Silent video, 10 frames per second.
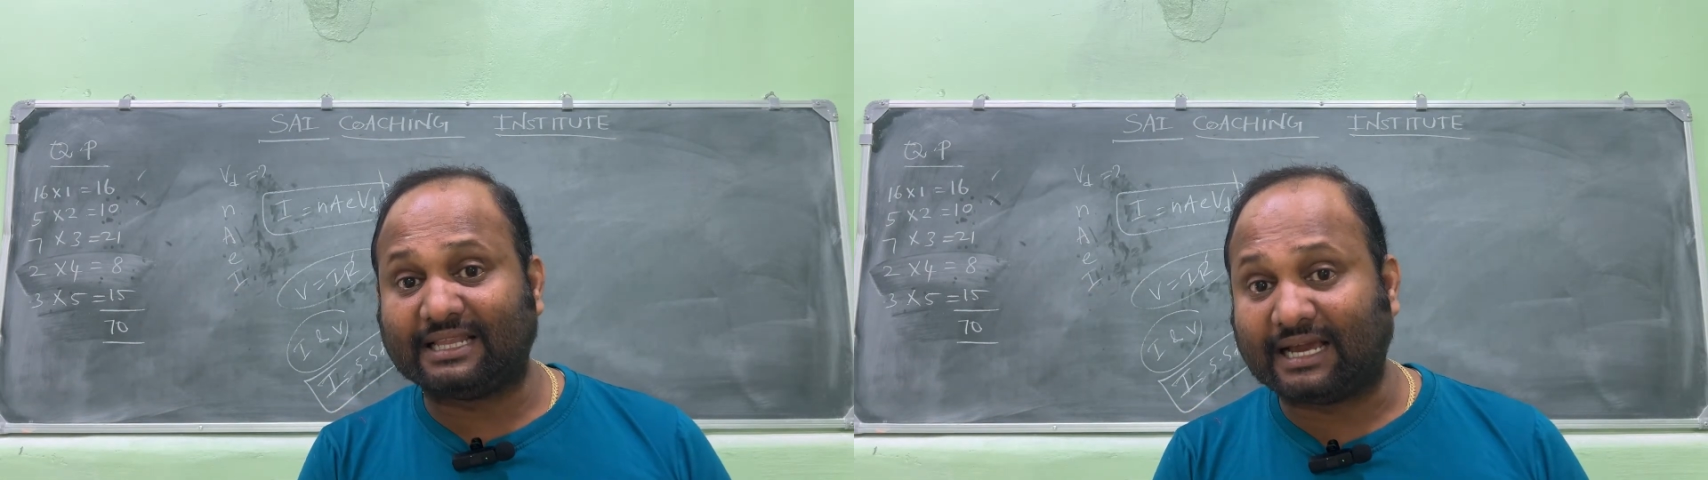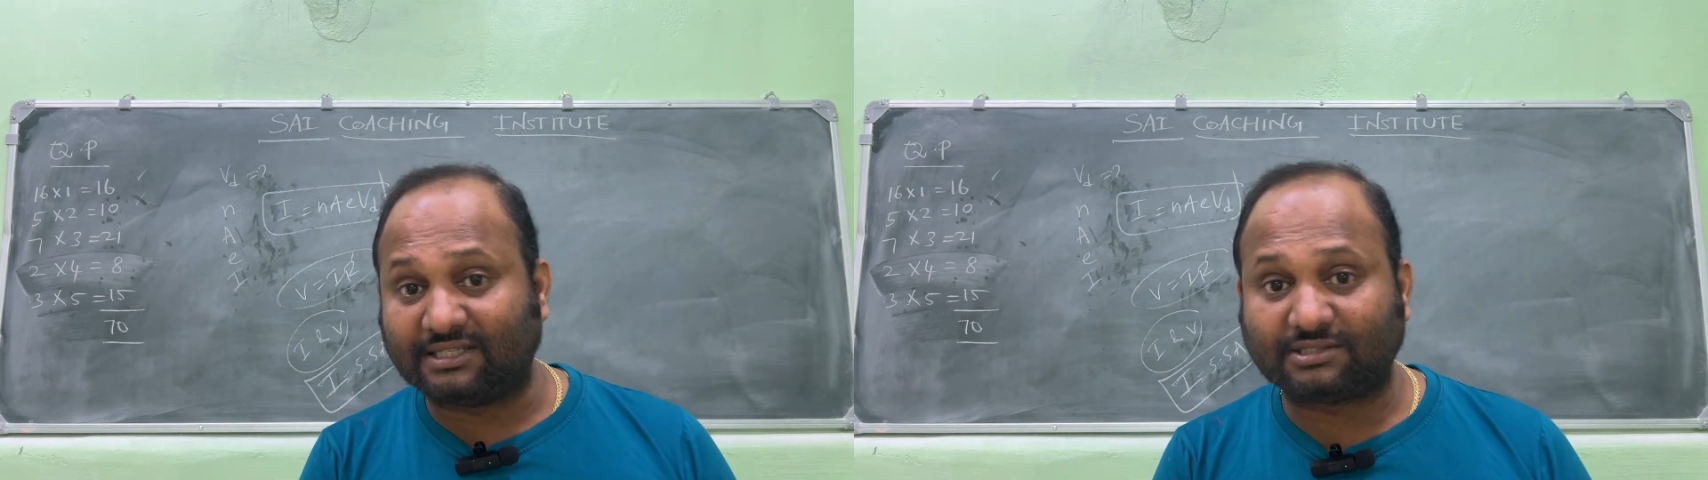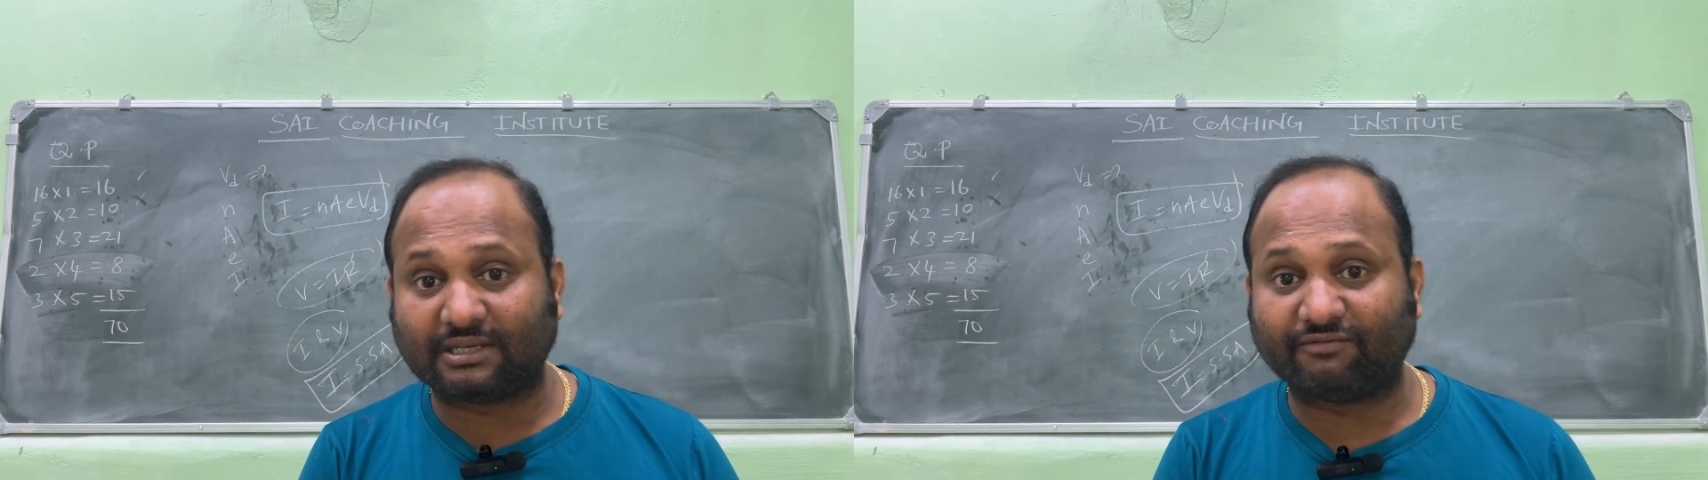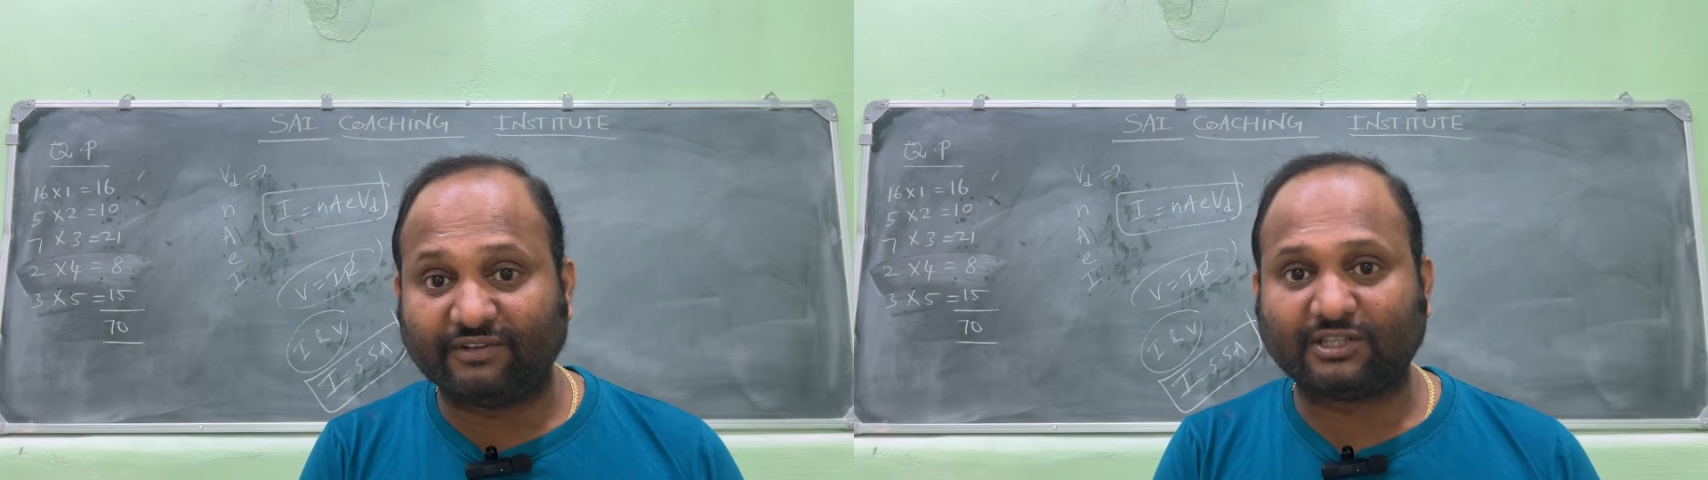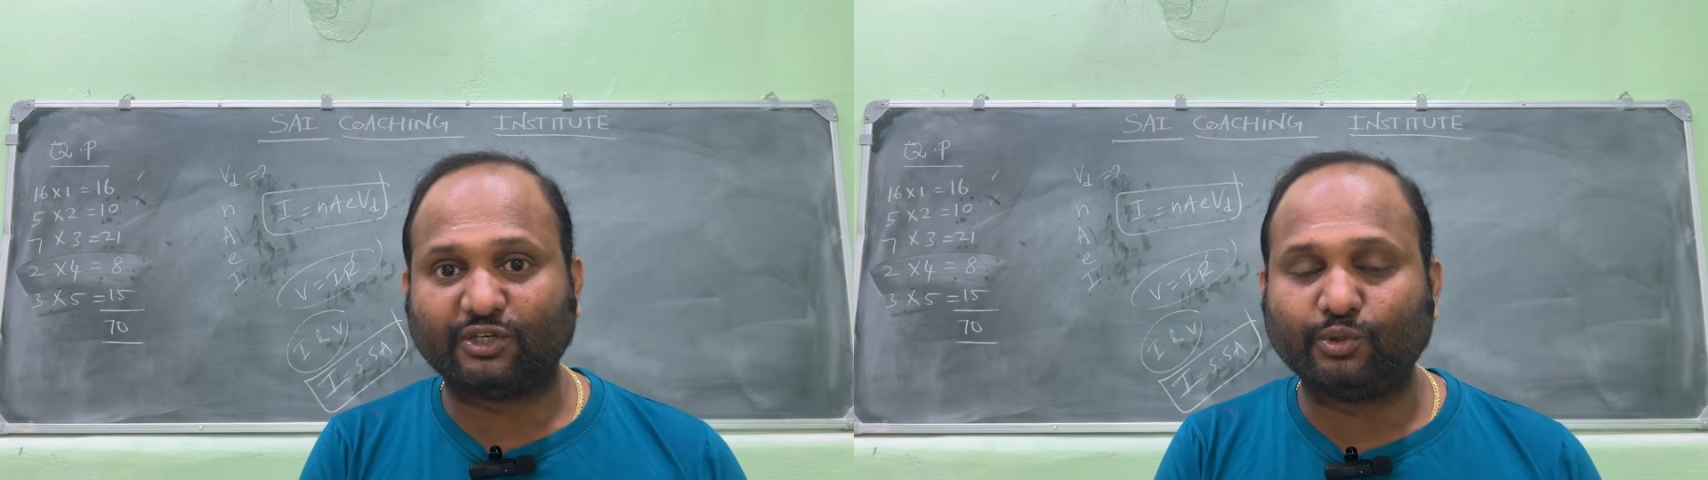answer
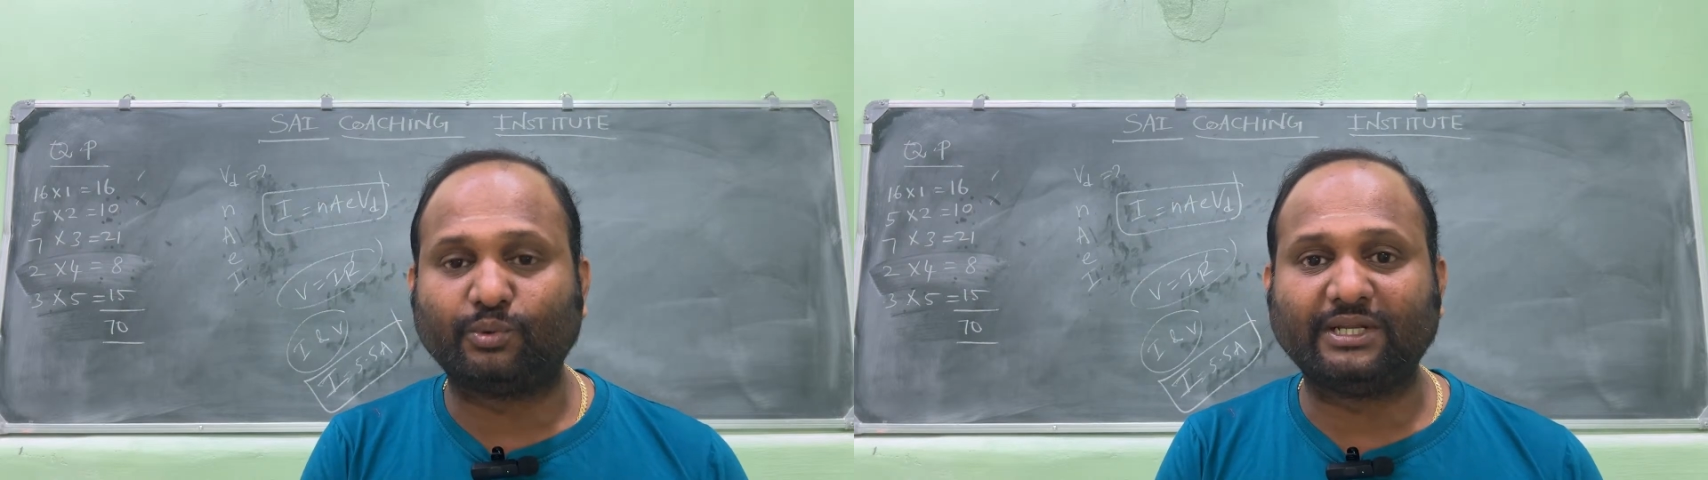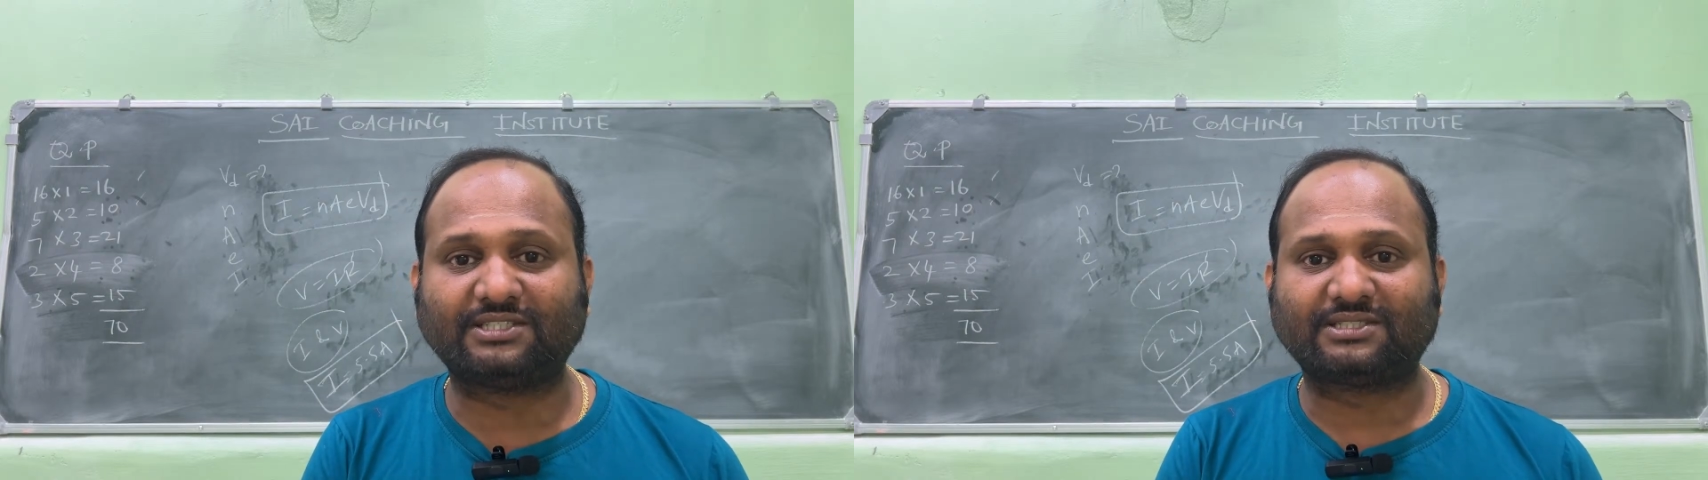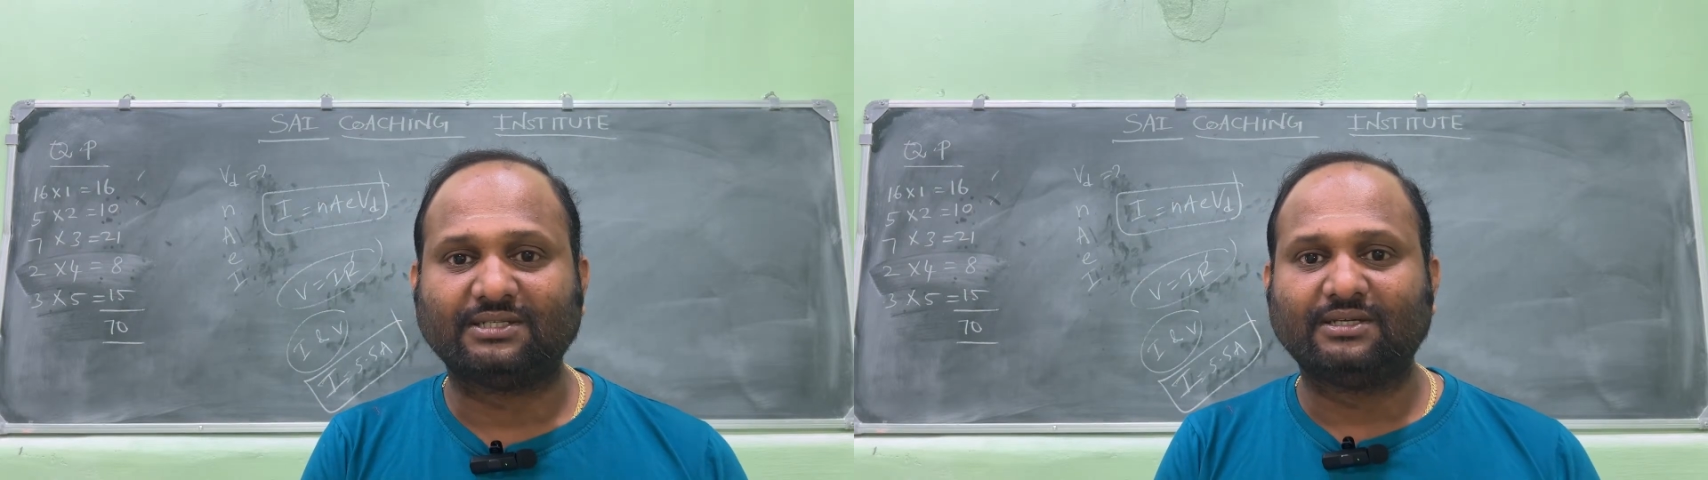with units,